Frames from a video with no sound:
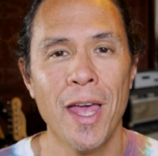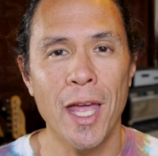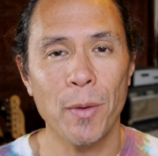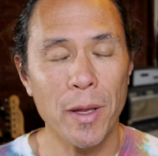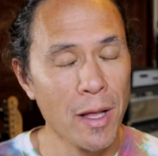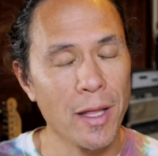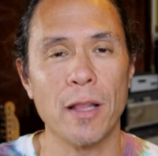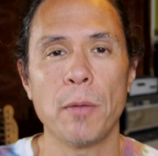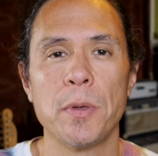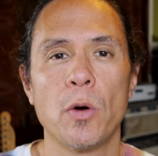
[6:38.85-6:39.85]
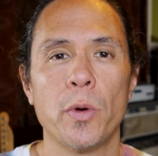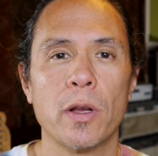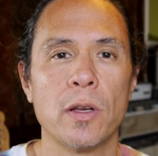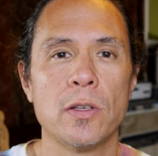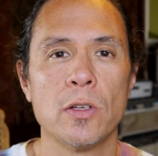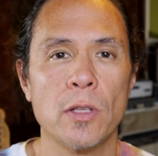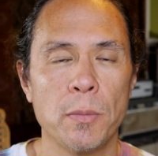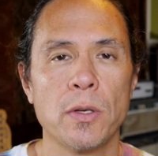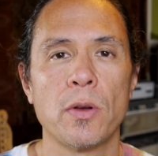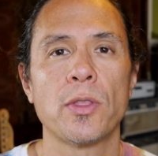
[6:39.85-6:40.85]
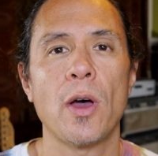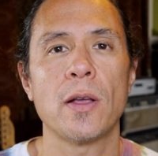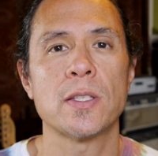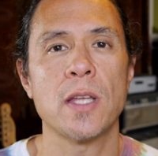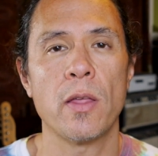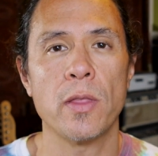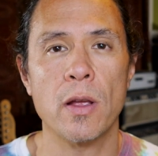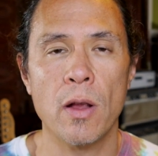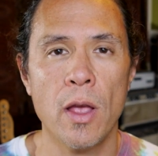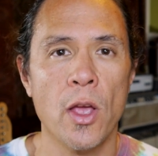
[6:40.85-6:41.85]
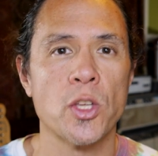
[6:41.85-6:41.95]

Anyway, yeah, let me know what you're going to do. Let me know your thoughts down there.